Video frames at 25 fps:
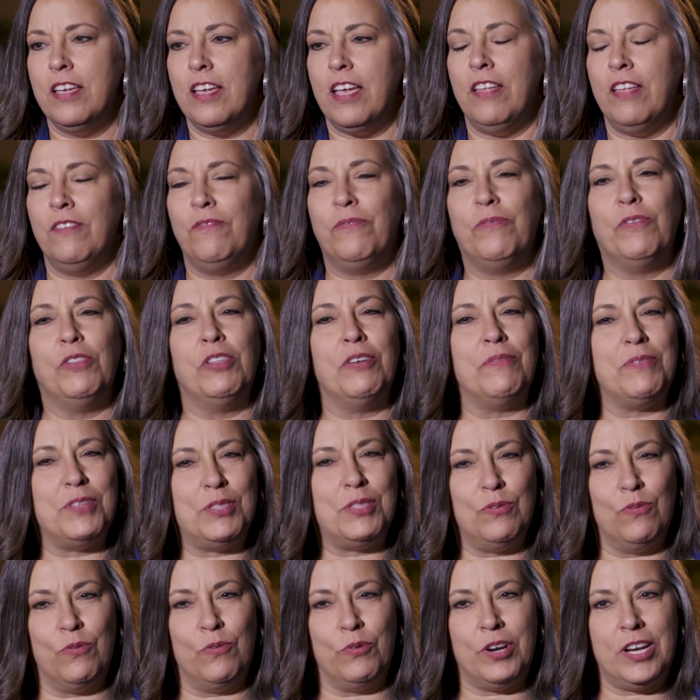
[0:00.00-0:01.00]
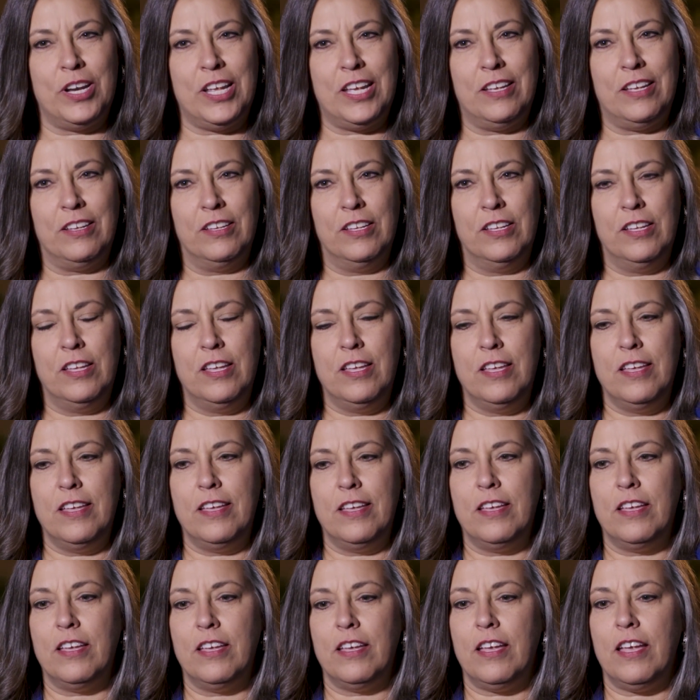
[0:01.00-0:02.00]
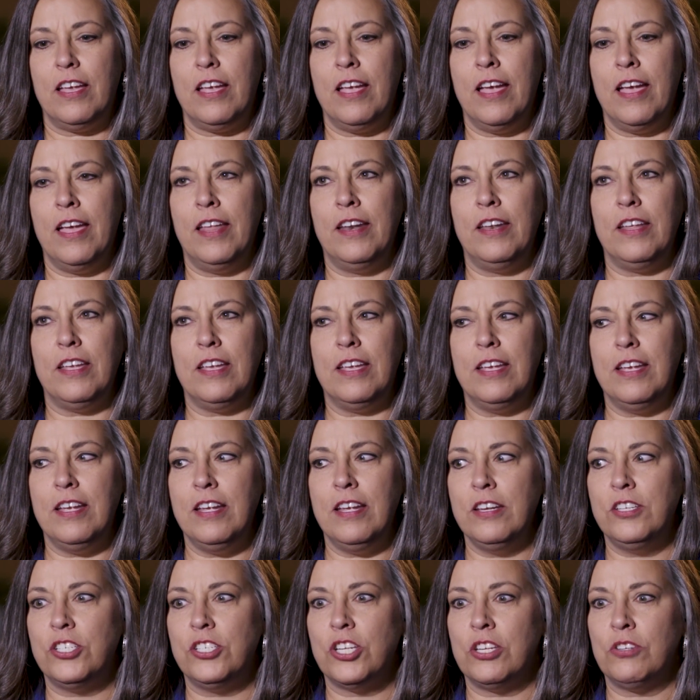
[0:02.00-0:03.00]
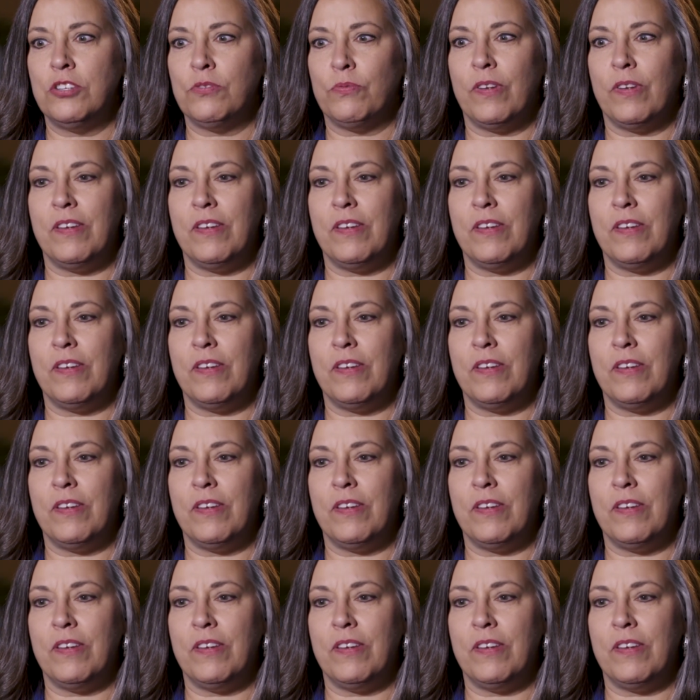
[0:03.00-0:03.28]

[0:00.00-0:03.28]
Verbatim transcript: and full of authority. And he just